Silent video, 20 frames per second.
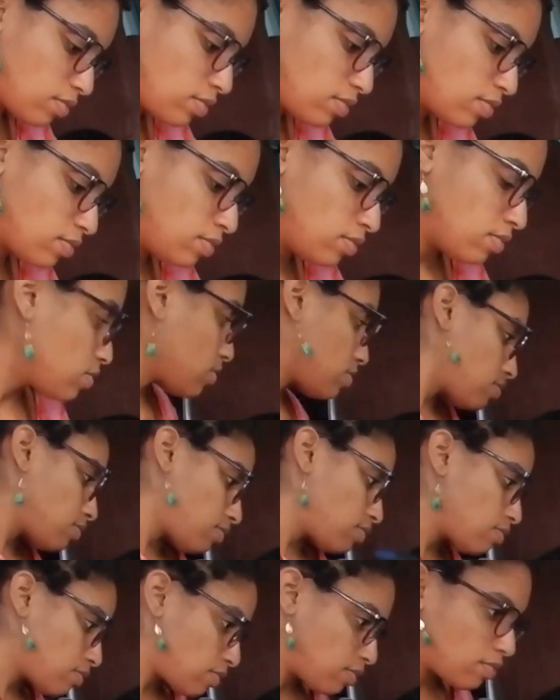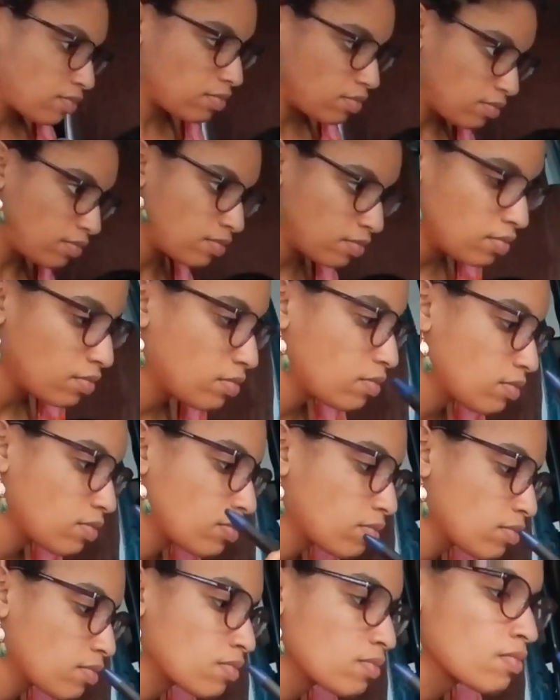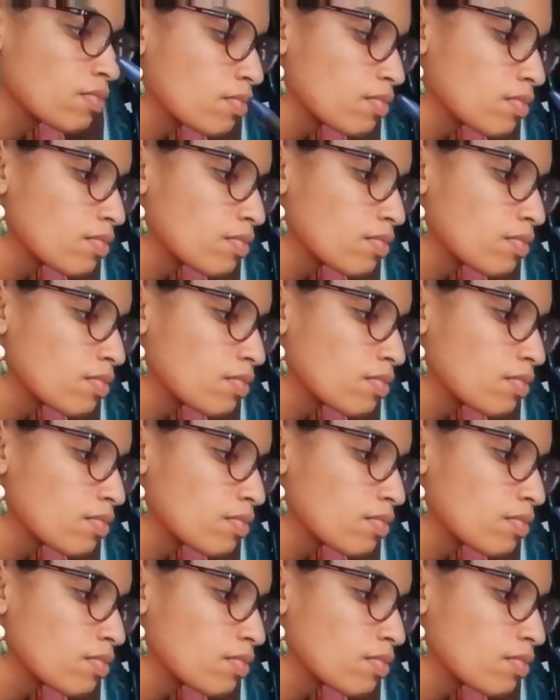I don't know, it depends on the timing and the